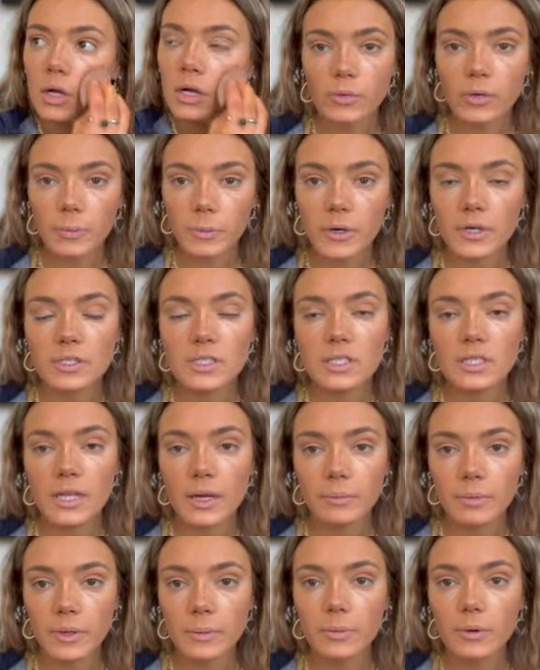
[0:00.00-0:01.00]
the person
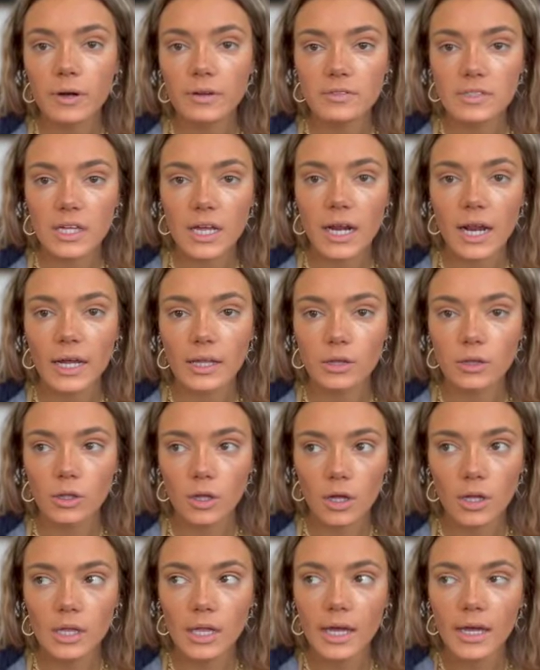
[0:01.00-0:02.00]
that people have said I
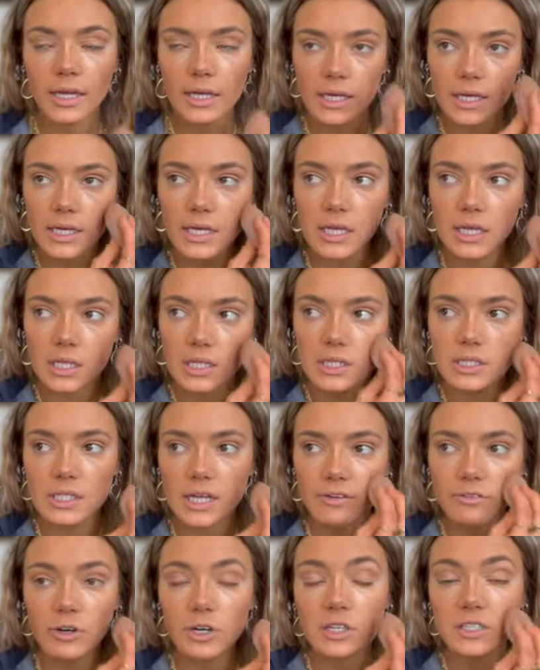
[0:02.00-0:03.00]
look like is,
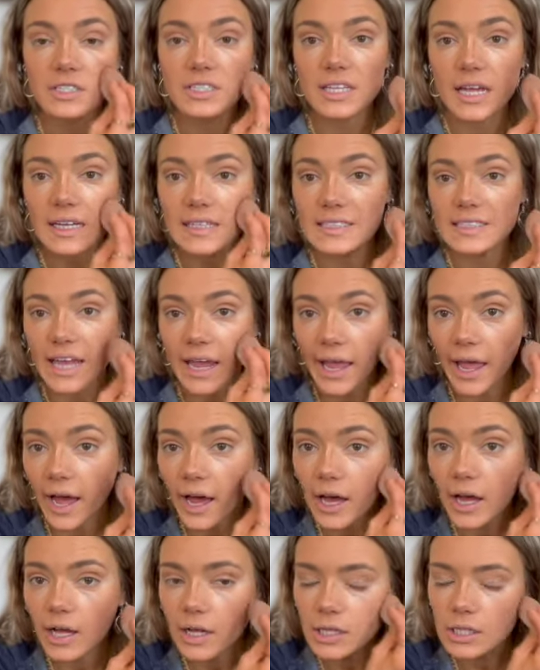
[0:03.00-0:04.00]
I've heard
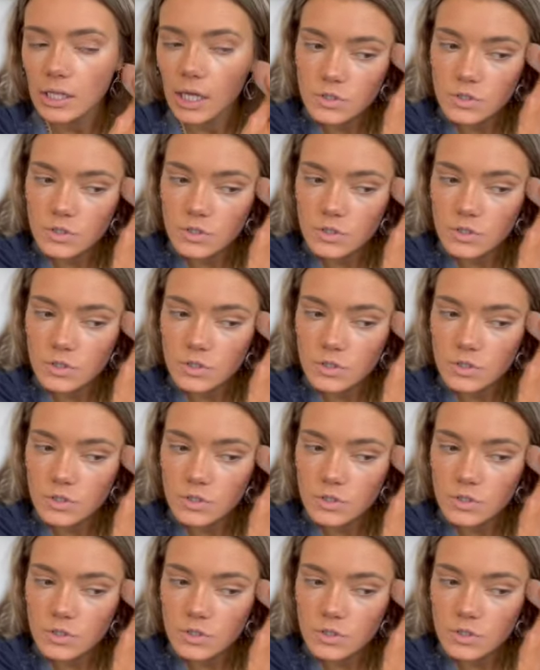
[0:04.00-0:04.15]
Zendaya.